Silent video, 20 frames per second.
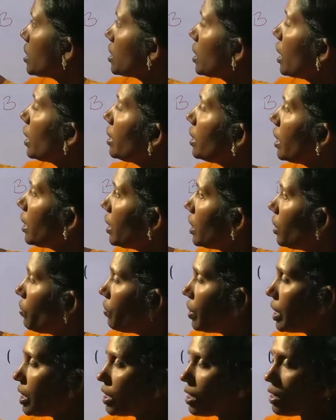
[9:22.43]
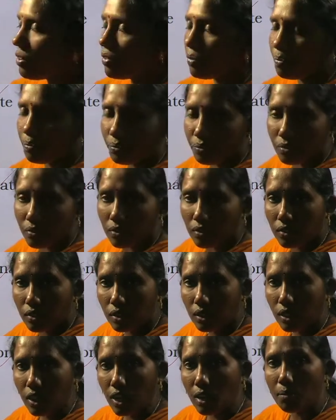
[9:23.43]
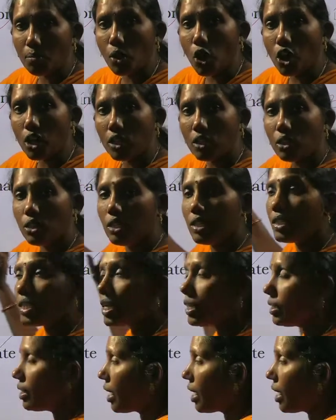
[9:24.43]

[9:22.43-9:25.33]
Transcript: side they given the molecules and they